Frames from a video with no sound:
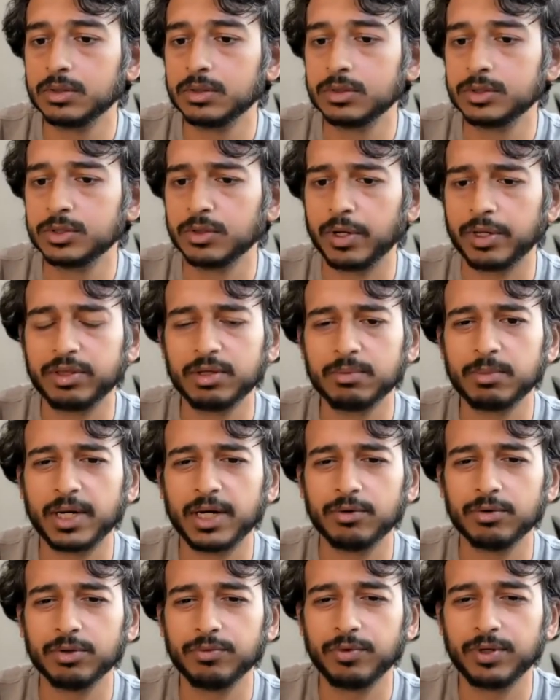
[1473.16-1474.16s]
So I think my
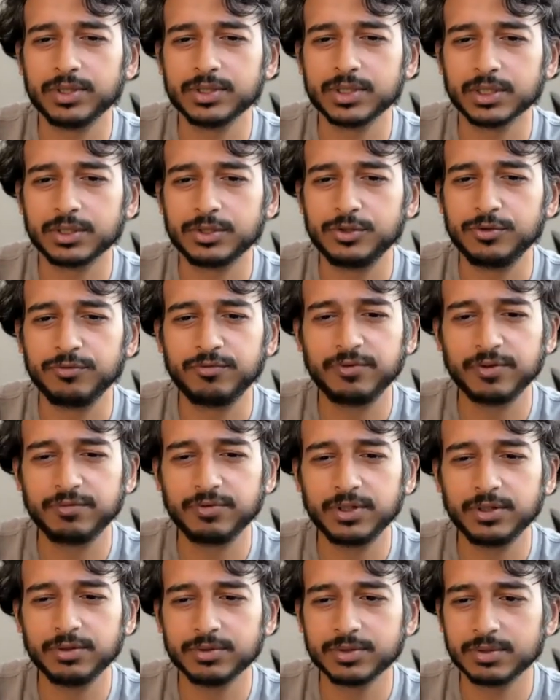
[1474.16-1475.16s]
hourly rate is like
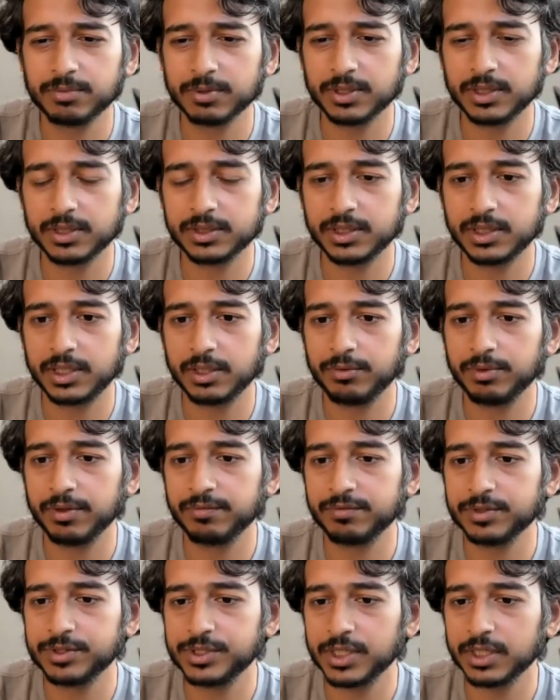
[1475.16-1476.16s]
250 or something like that. I would have
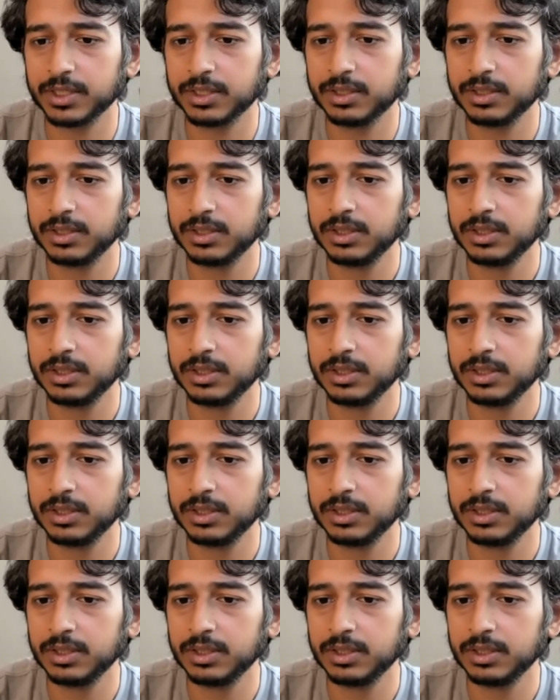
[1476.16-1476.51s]
to check.